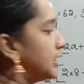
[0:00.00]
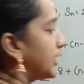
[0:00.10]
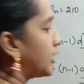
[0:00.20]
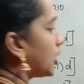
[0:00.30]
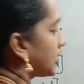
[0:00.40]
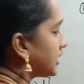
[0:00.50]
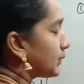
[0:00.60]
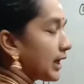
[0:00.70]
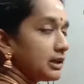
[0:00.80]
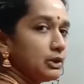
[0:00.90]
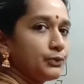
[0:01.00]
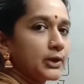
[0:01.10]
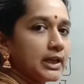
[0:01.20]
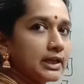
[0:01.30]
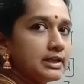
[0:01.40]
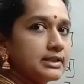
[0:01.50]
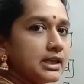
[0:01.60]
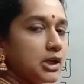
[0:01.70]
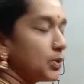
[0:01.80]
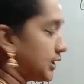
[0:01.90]
Got the value for n is
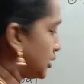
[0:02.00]
equal to